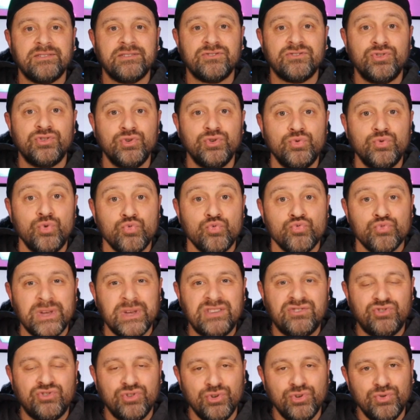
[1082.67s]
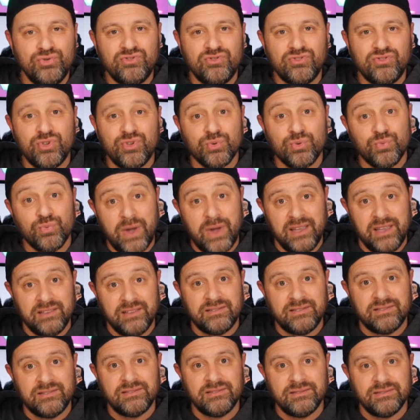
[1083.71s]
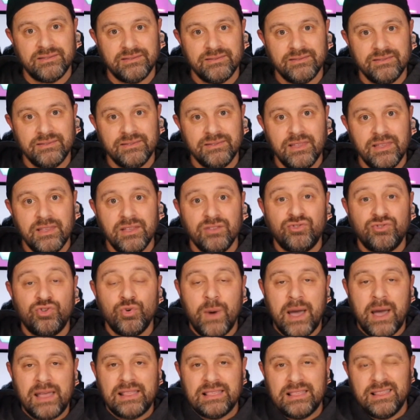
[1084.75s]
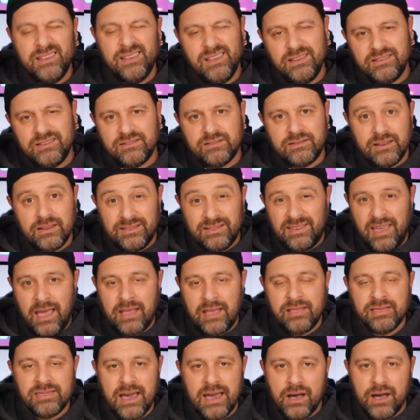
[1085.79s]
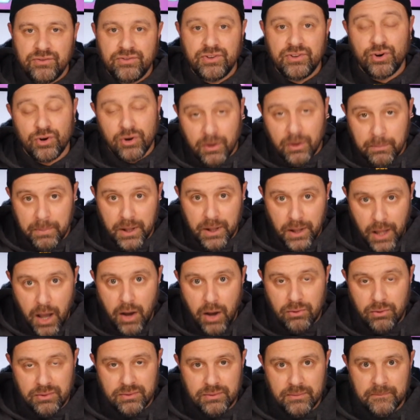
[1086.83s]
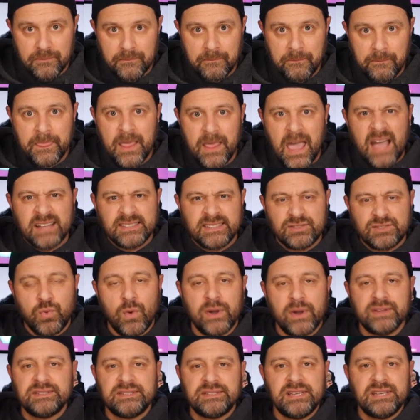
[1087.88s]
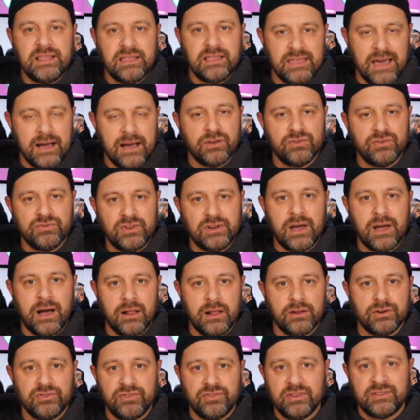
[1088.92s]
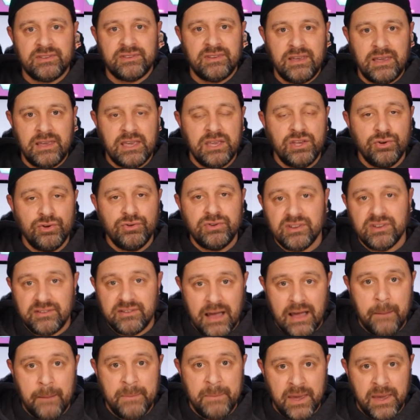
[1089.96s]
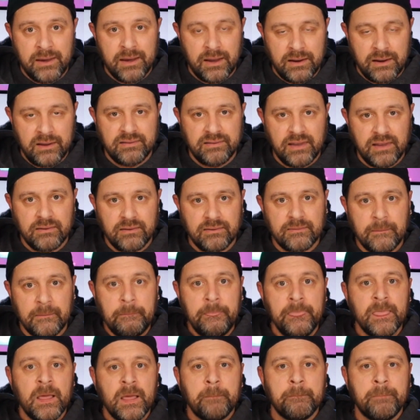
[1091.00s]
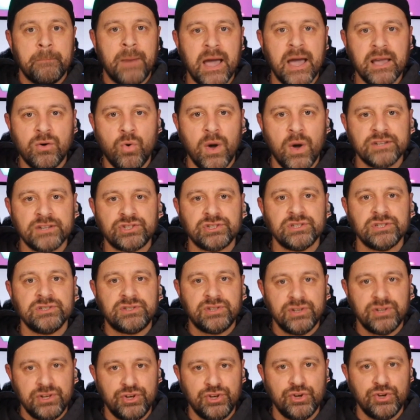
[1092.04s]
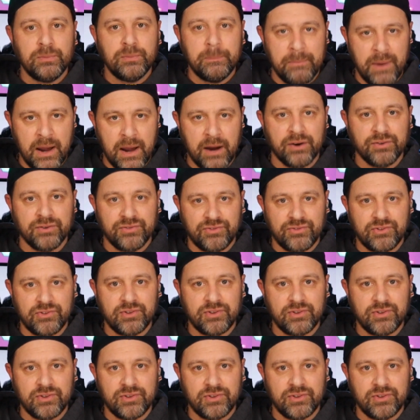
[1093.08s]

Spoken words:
to reduce the rates to at least $10,000 or below. At $20,000 a TEU does not make any sense. My question to you, Maersk,